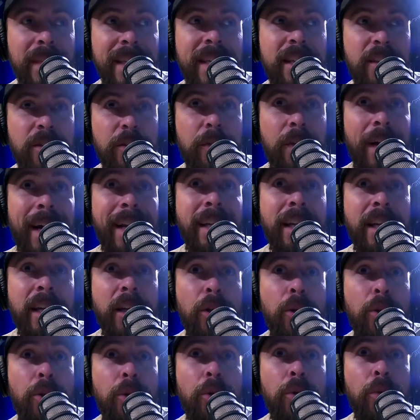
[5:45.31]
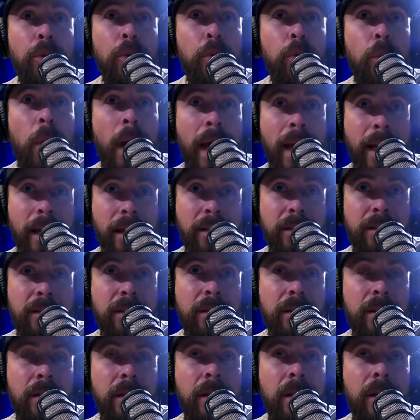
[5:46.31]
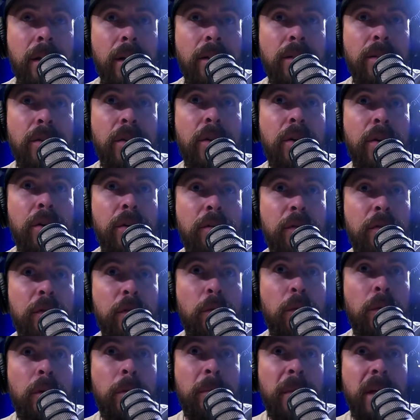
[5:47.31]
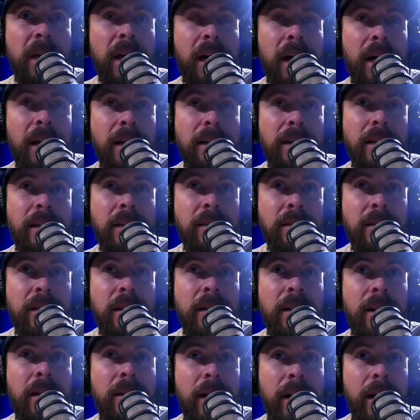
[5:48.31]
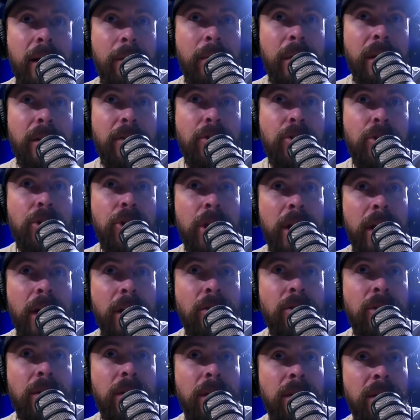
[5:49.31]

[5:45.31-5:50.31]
is finding new ways to conform God into their image, change his